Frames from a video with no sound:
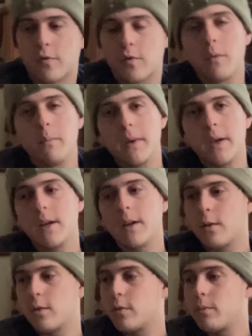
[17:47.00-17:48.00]
from me and
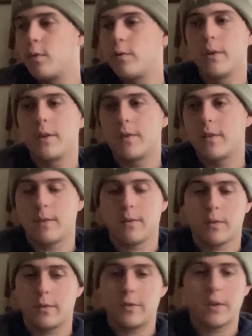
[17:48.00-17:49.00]
other movies and
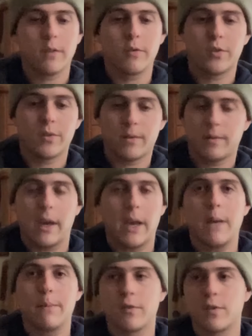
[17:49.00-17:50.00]
other television and
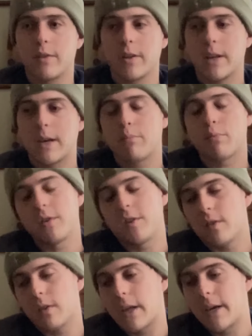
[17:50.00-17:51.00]
games and stuff like that,
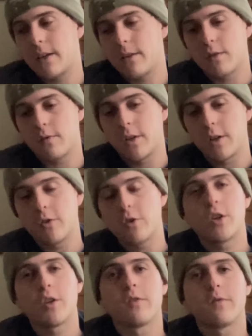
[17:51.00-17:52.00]
please like this video,
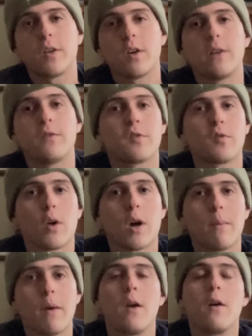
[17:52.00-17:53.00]
share this video, and
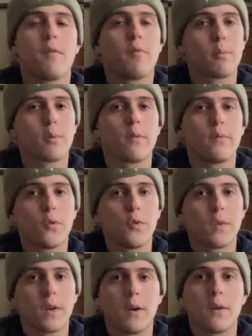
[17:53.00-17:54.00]
subscribe for more
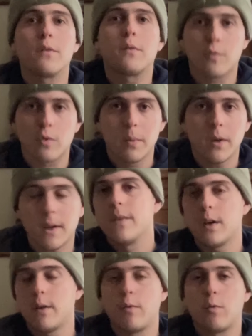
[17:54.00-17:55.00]
reviews from me.
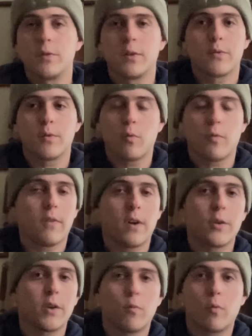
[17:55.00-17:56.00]
And if you want different,
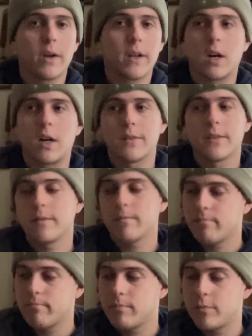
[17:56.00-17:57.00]
very wide content,
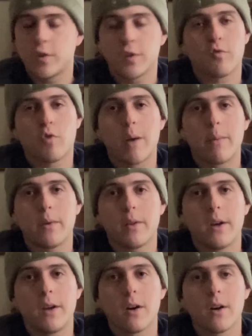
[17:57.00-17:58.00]
subscribe
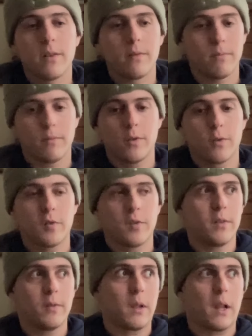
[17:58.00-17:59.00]
here and you'll see
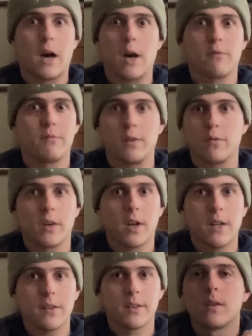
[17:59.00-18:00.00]
a lot of different
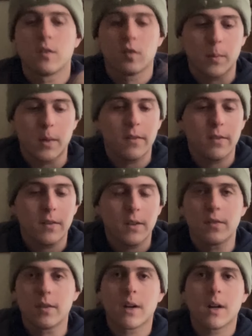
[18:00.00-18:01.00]
content. So my name is Sebastián
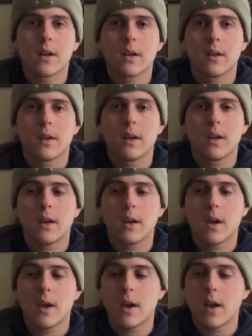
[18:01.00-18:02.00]
Sierra,
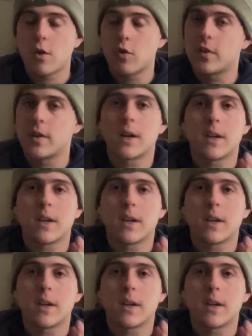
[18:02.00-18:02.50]
and yo seguiré